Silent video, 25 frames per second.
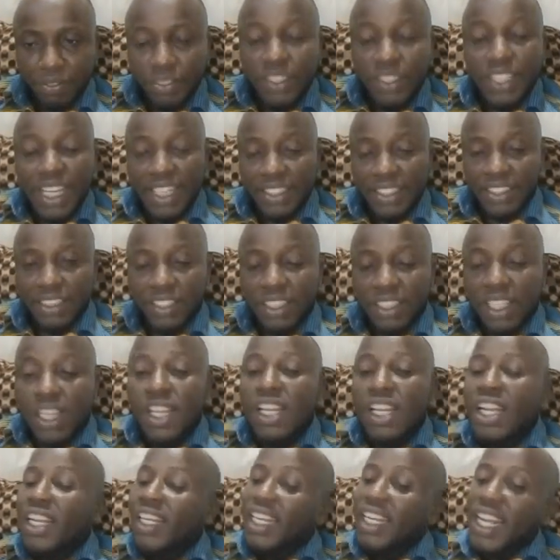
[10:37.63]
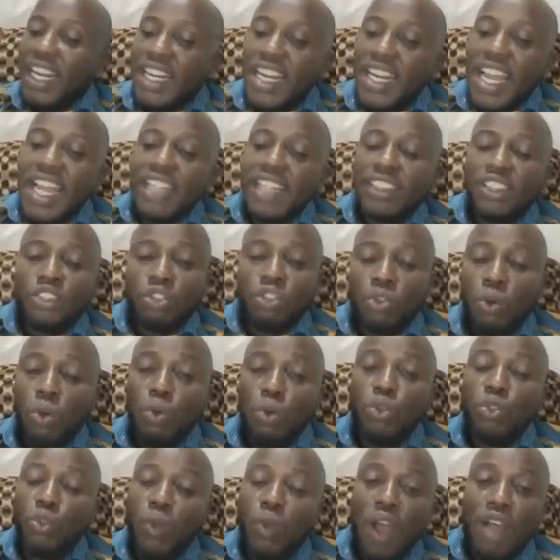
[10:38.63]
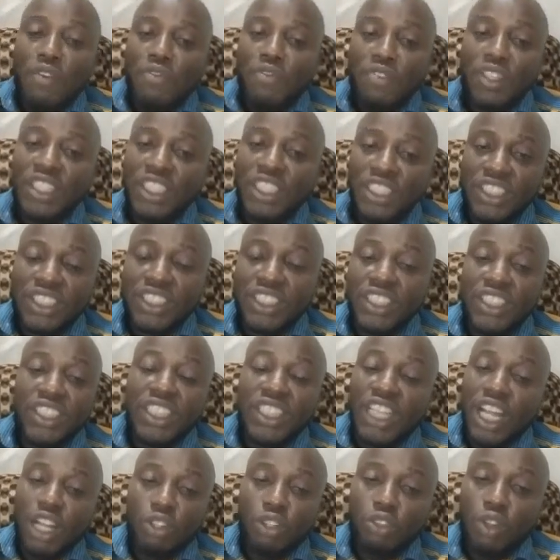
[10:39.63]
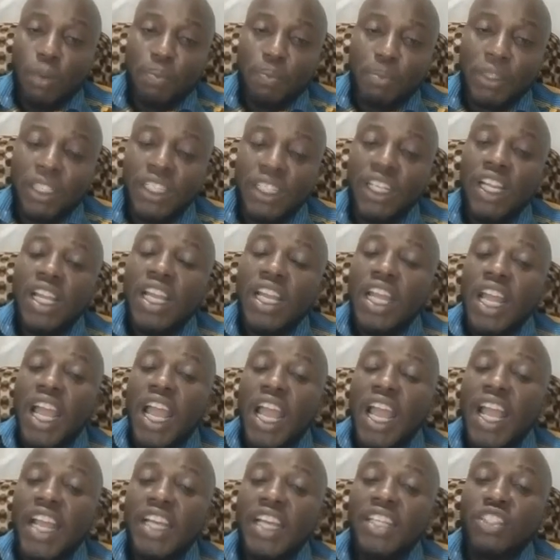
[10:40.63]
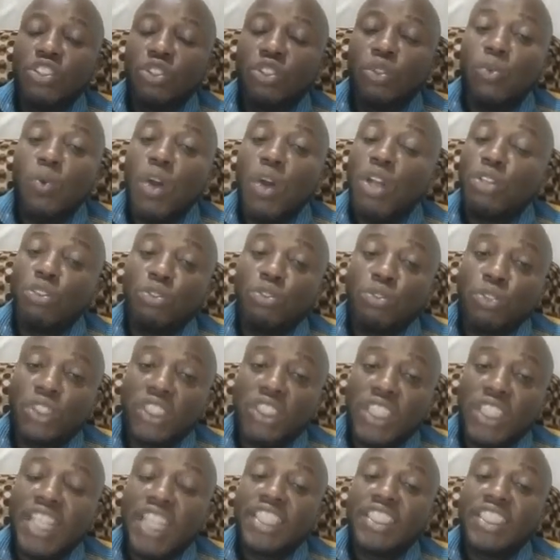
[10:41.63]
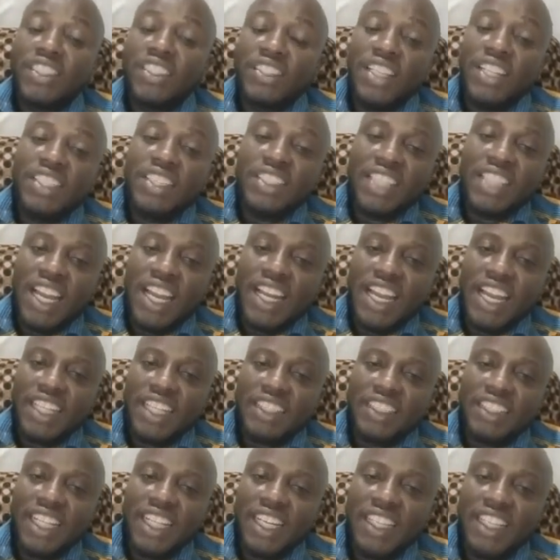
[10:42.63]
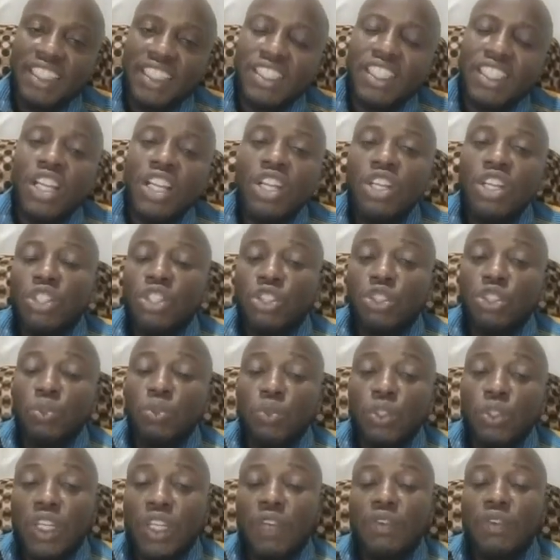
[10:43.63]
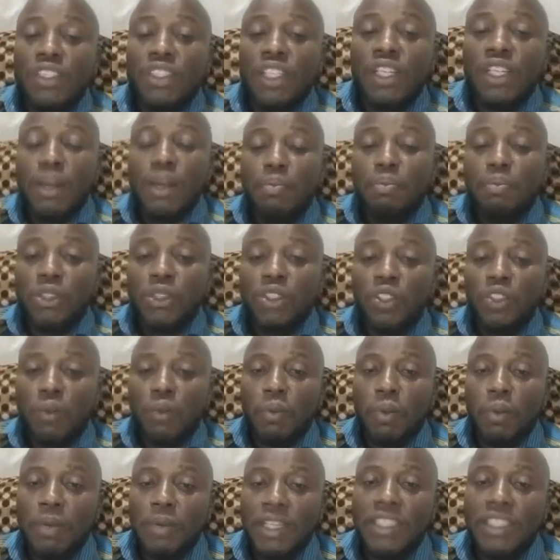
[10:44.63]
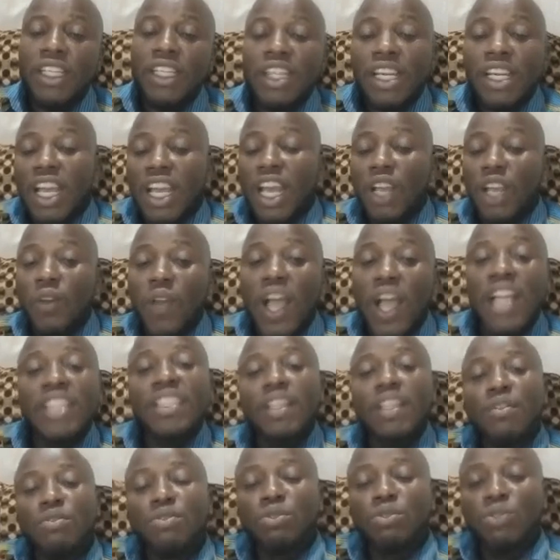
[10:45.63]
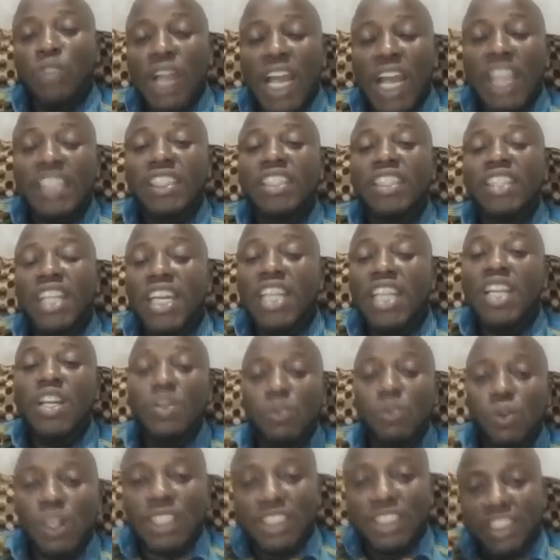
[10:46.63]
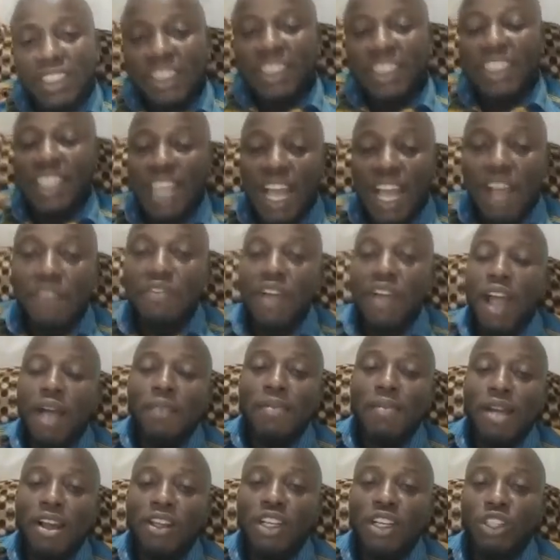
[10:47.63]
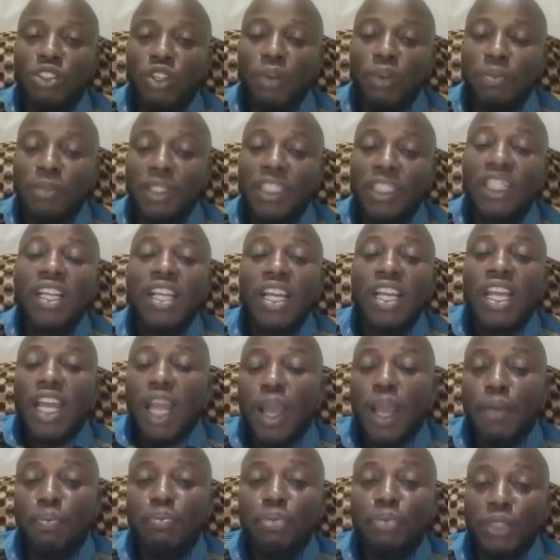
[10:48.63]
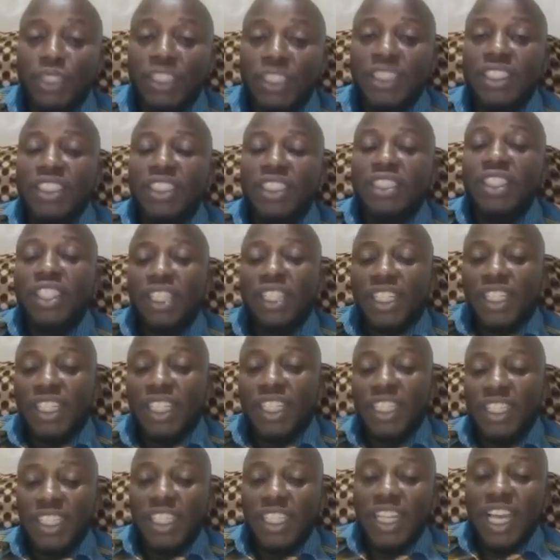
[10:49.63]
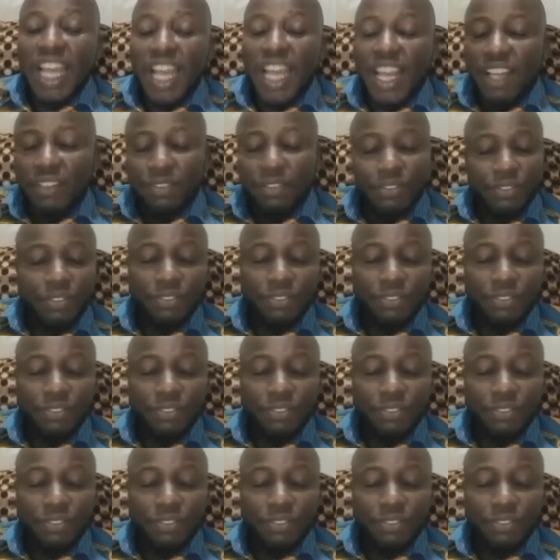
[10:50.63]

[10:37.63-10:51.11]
Yes, the next, so you have finished teaching a topic and you want to check children's understanding, you give children piece of papers and you ask them to write any question they have about the topic and put it in the